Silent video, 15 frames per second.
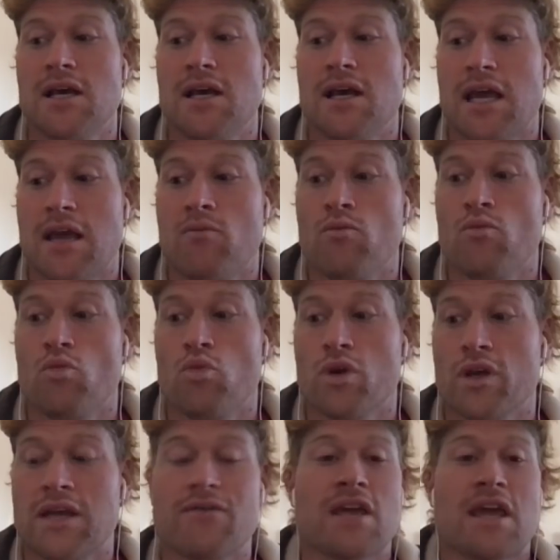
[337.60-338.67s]
And we're
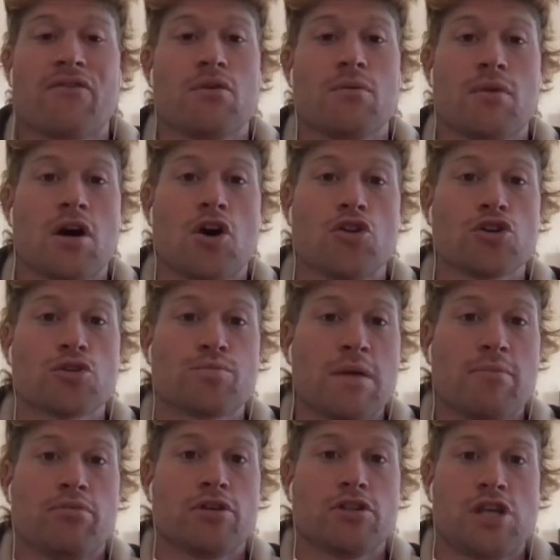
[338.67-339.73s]
giving all those
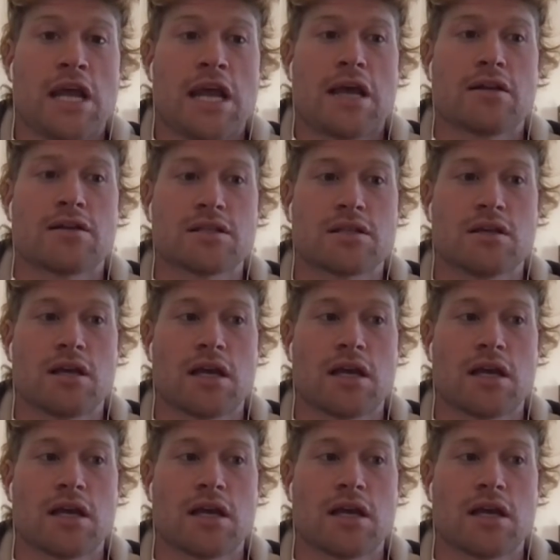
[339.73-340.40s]
people a chance.